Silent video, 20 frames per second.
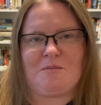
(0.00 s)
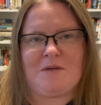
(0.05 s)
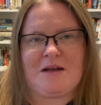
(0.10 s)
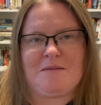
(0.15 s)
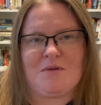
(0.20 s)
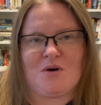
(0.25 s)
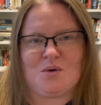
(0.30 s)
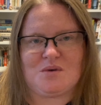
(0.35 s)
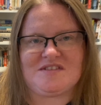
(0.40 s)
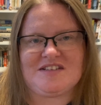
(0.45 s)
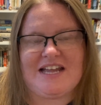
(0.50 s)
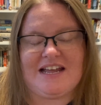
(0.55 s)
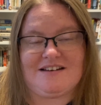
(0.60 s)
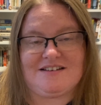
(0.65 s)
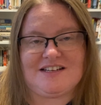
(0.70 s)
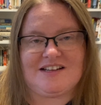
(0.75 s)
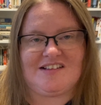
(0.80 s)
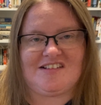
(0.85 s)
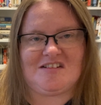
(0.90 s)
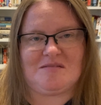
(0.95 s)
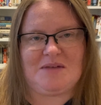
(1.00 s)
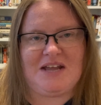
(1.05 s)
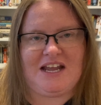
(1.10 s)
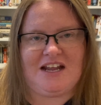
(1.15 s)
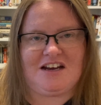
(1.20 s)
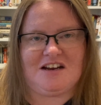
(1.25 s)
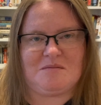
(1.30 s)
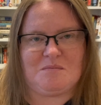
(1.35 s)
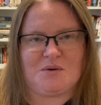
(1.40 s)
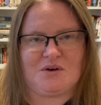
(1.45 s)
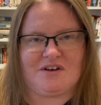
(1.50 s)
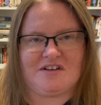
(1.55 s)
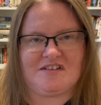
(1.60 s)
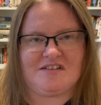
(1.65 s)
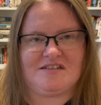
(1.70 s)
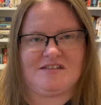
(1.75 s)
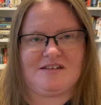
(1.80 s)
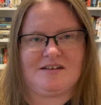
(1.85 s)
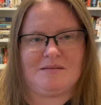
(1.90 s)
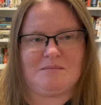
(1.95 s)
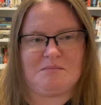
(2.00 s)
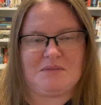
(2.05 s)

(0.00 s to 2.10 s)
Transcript: my most anticipated books